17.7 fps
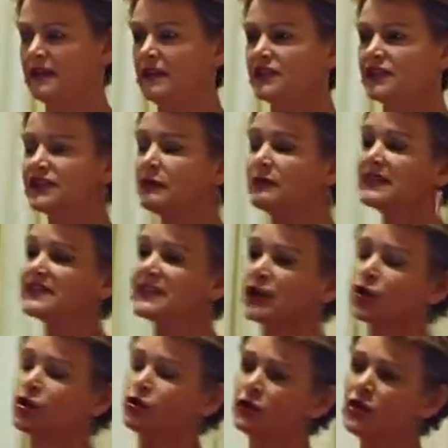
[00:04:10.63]
So it's
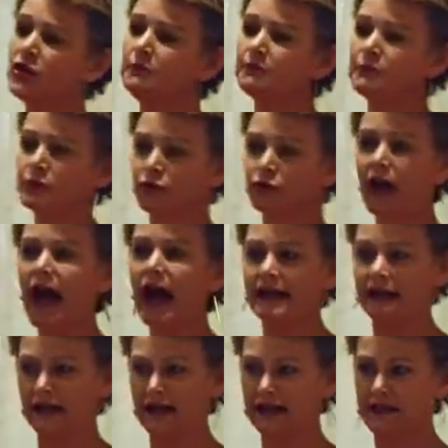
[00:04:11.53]
a group
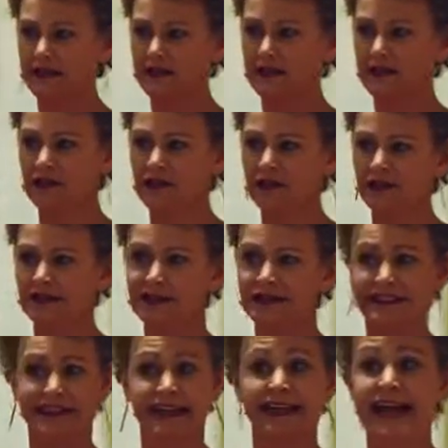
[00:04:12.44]
product
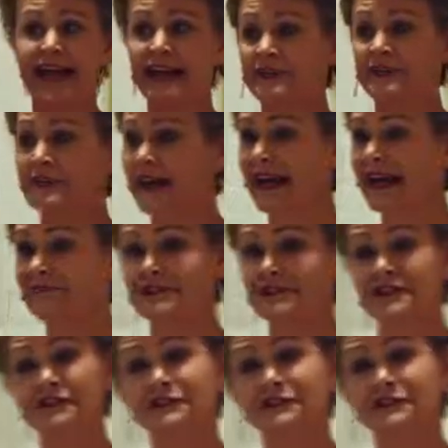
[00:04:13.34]
that I don't have to